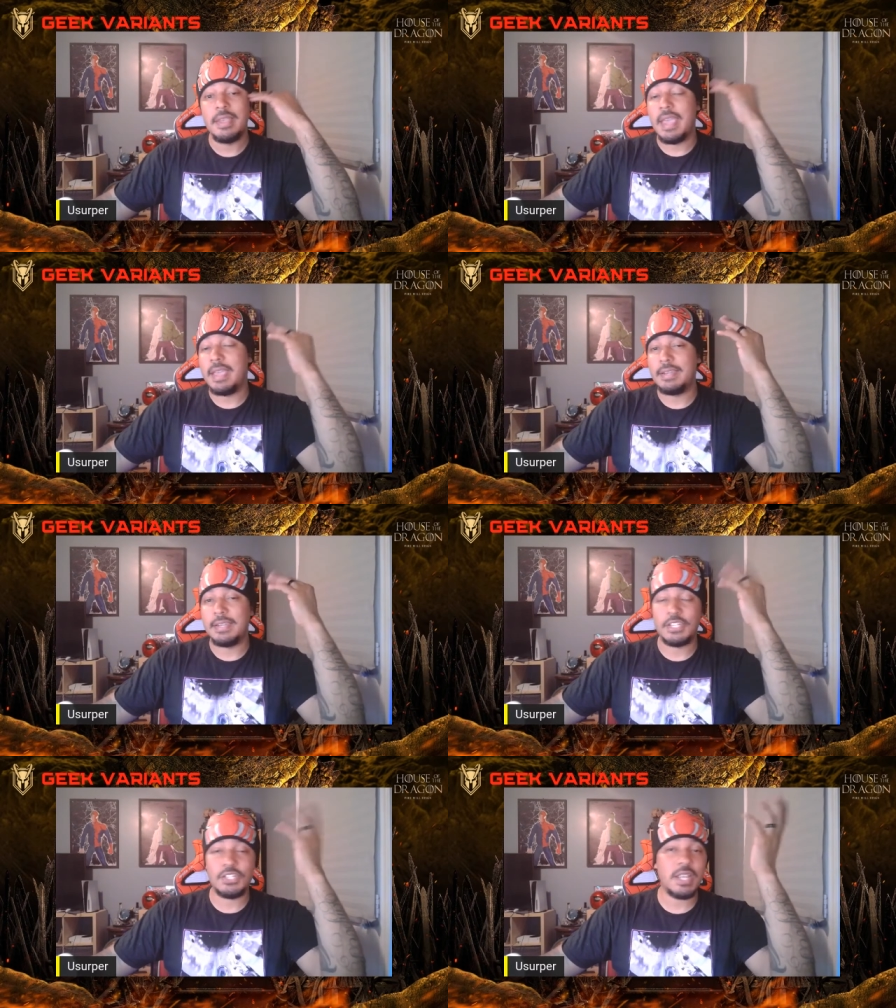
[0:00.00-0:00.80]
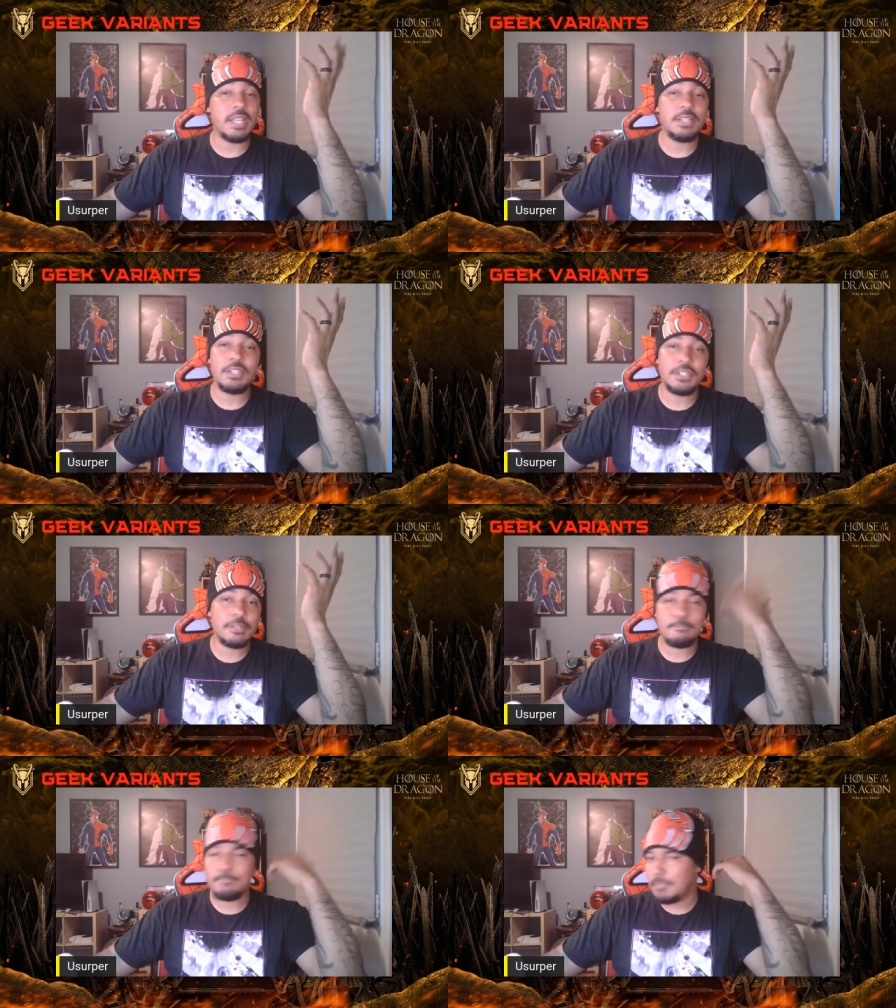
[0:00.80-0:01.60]
And in
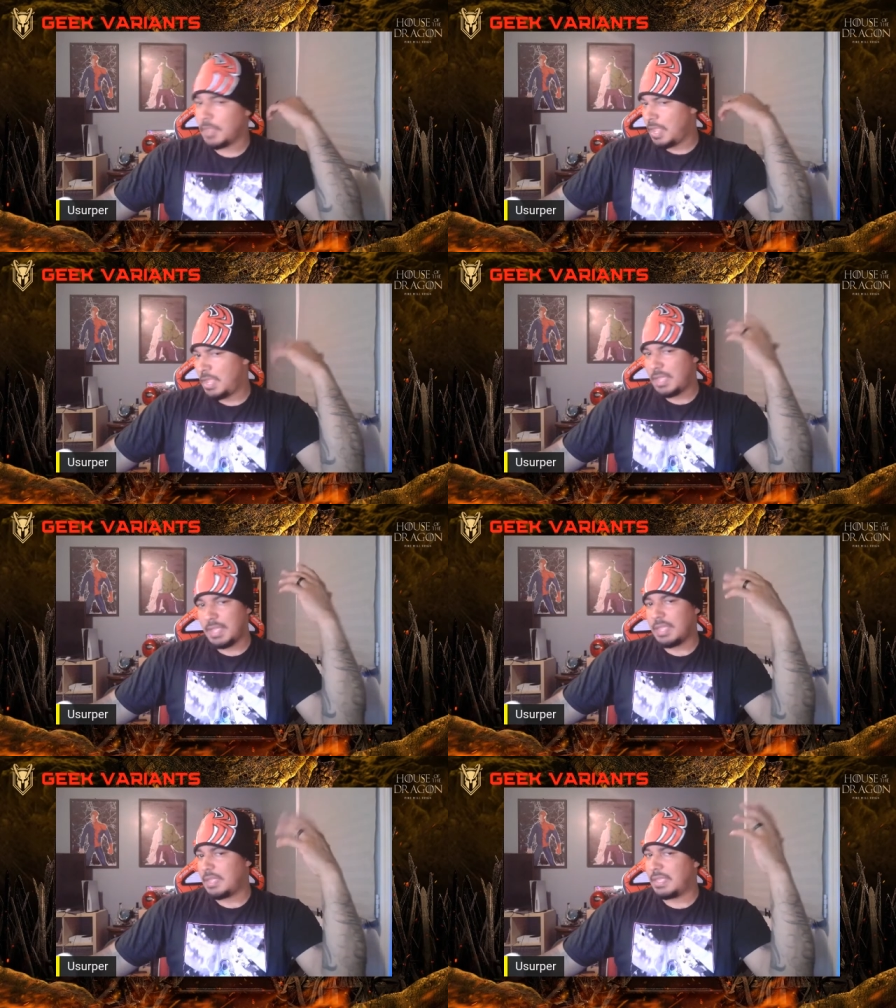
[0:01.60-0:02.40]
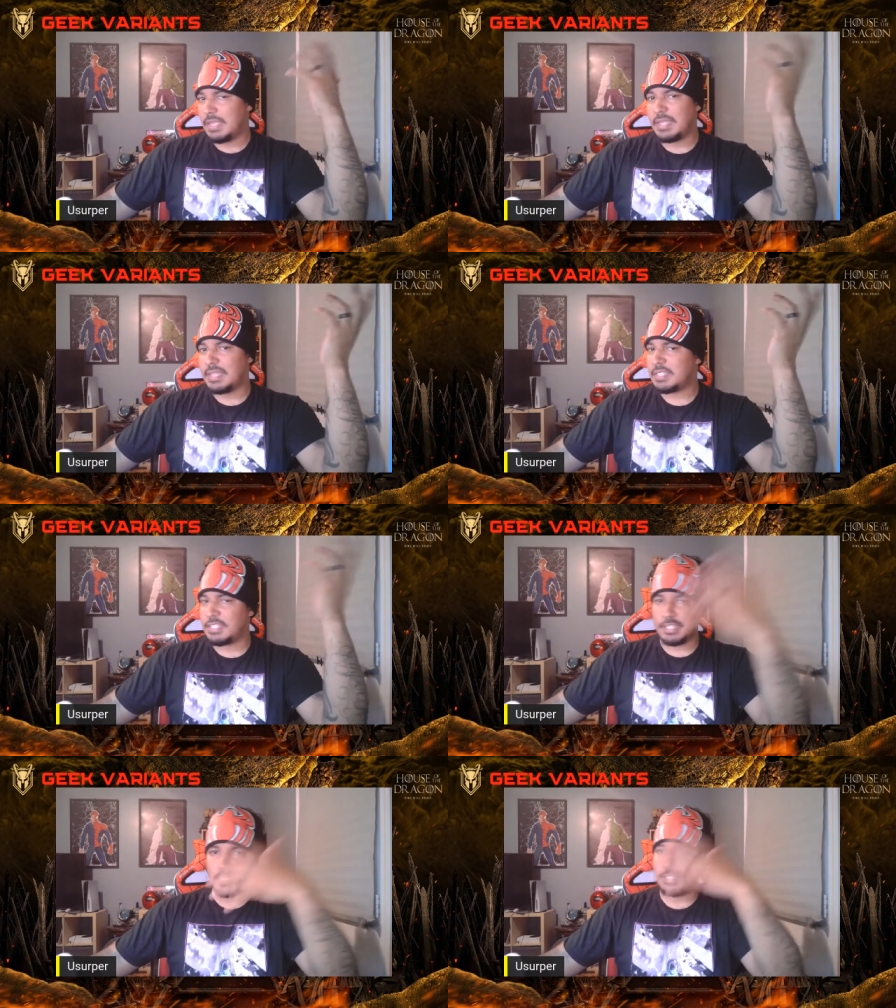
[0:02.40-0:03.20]
exchange, he gets
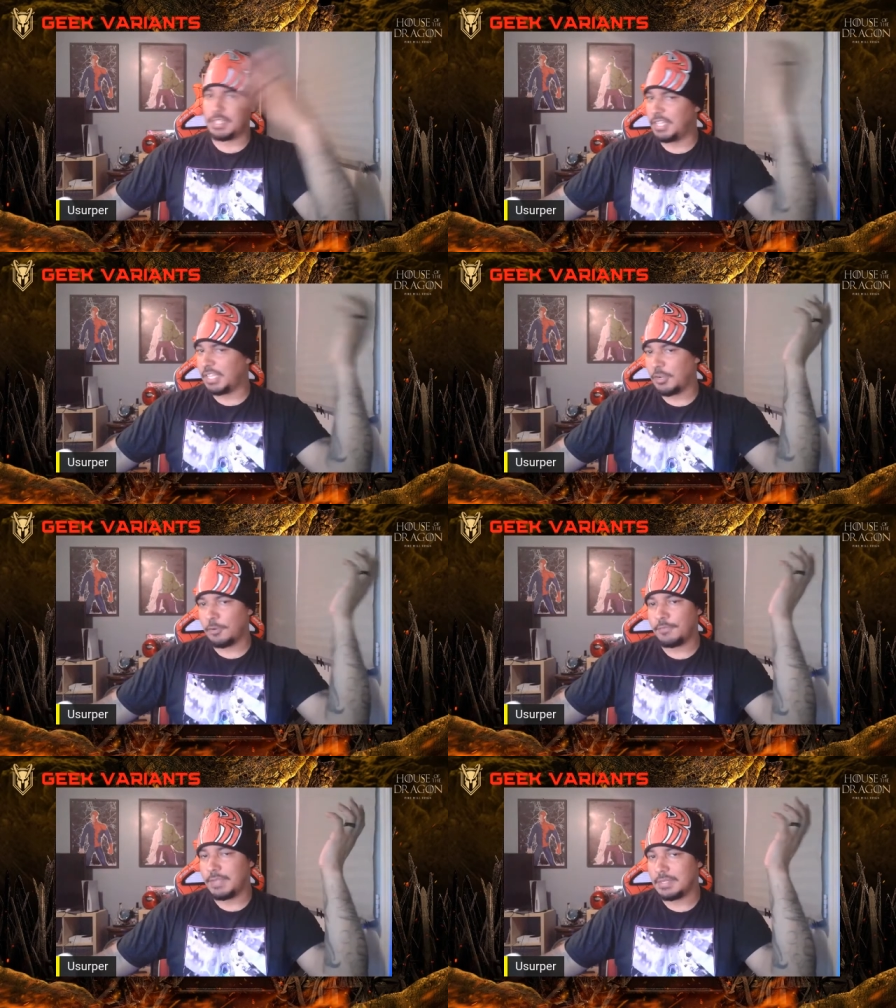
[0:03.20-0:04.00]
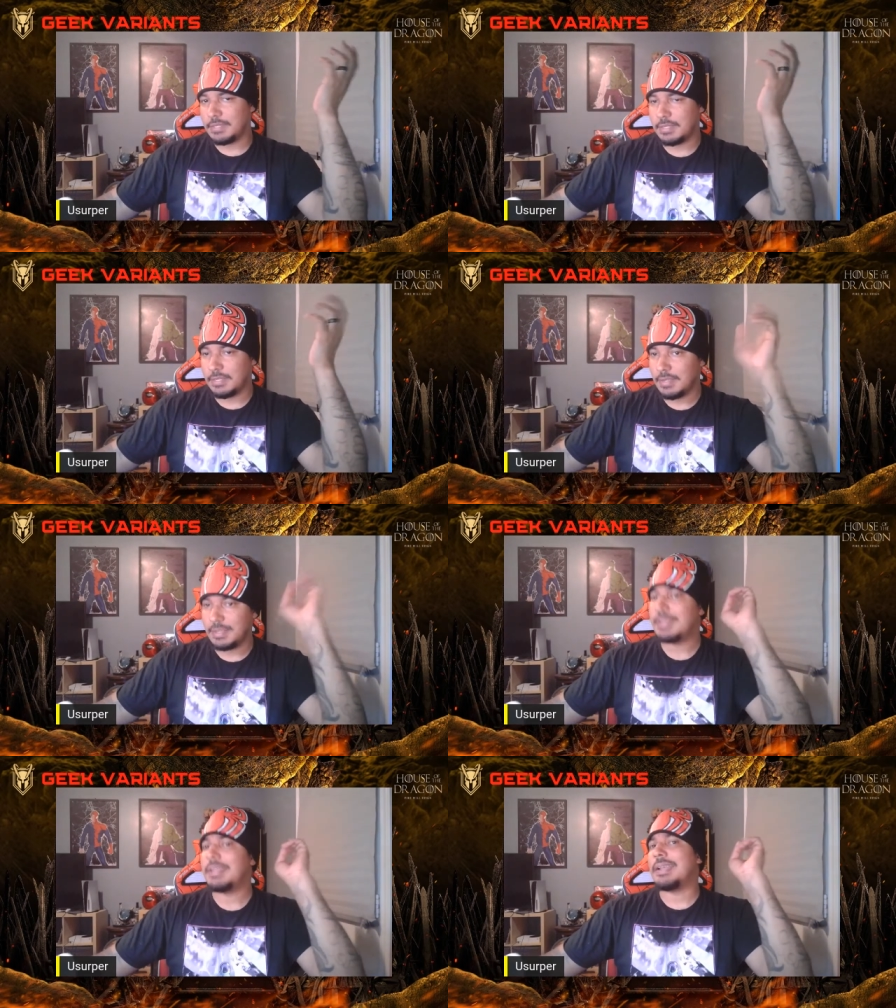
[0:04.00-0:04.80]
to look at her feet
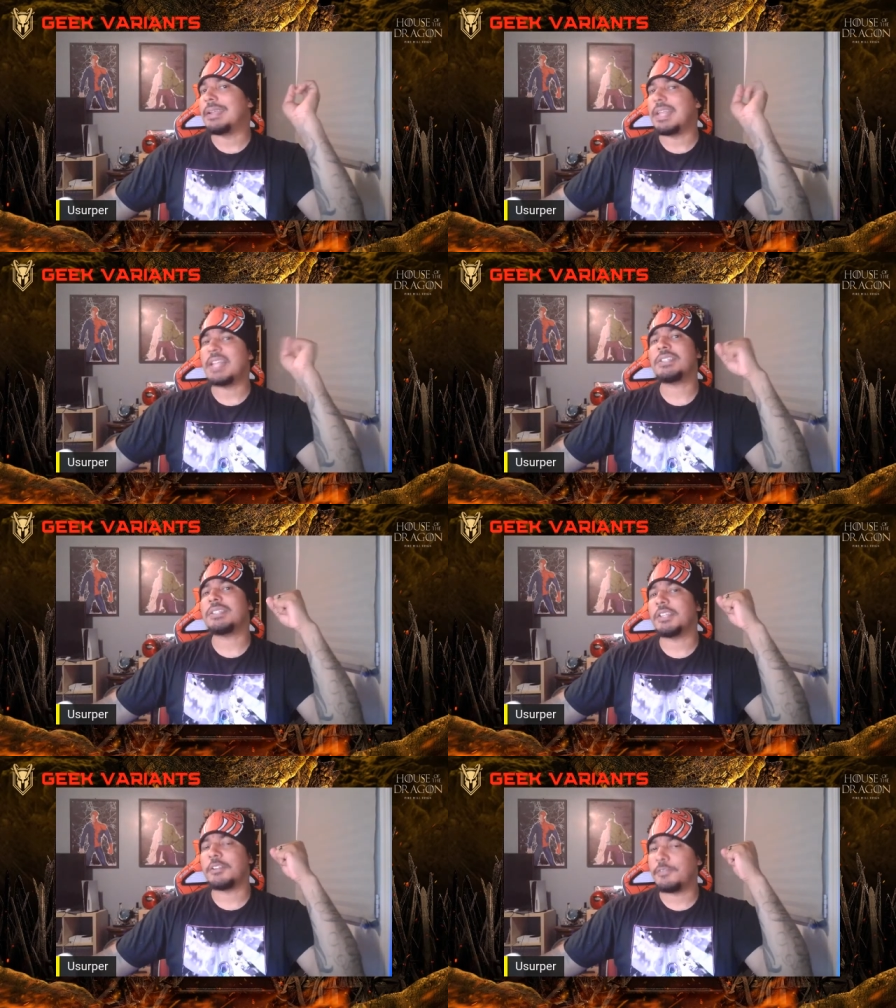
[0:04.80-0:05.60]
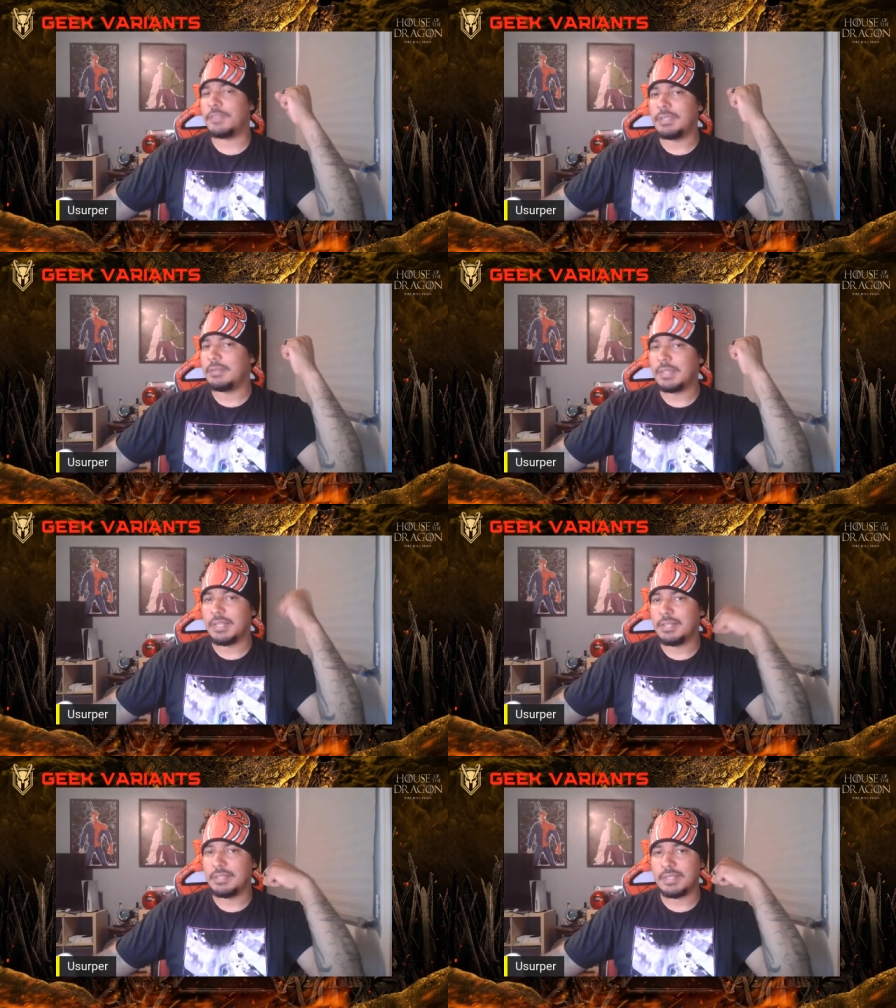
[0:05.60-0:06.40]
not just look at her feet
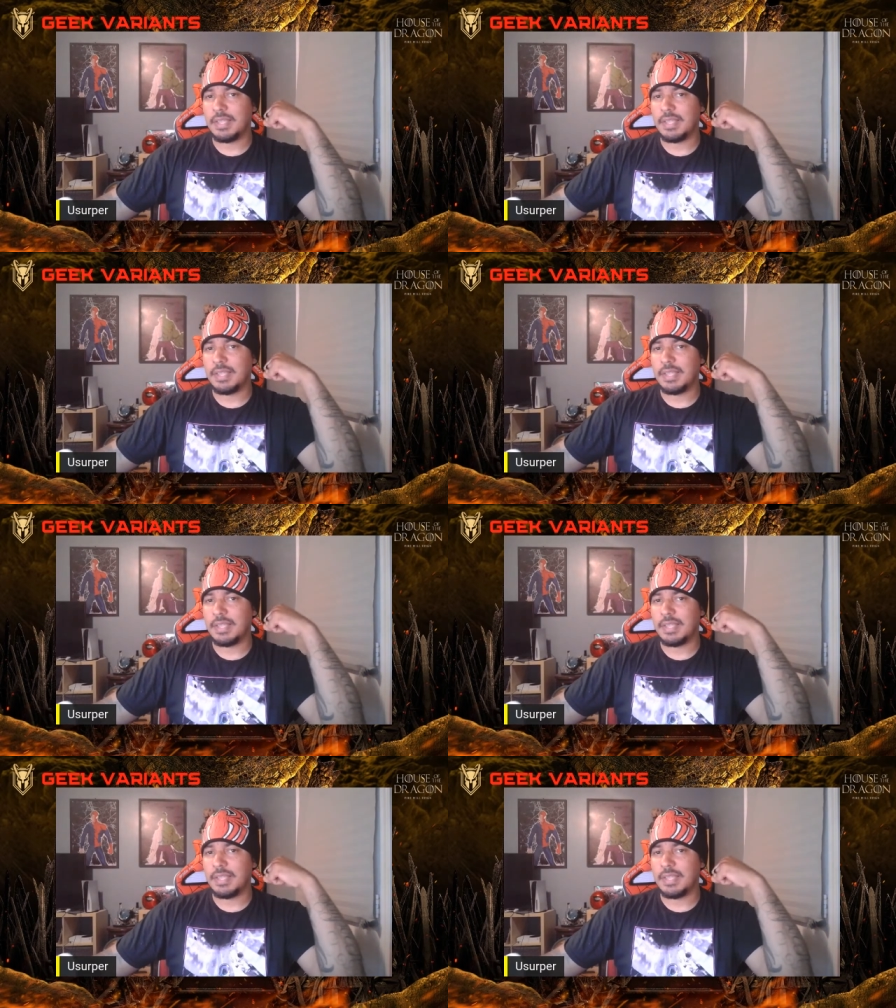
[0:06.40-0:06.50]
because like